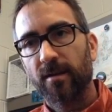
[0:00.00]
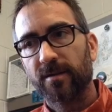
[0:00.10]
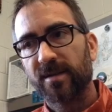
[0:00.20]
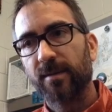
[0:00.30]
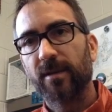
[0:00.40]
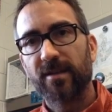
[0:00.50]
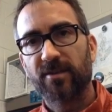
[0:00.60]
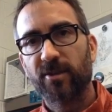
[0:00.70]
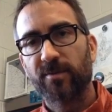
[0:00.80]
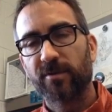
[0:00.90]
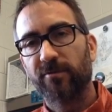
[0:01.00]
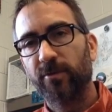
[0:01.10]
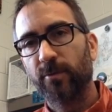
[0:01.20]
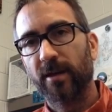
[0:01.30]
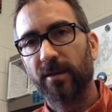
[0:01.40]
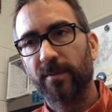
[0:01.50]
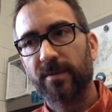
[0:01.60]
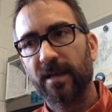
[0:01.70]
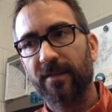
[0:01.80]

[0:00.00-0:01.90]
stable isotopes or food webs,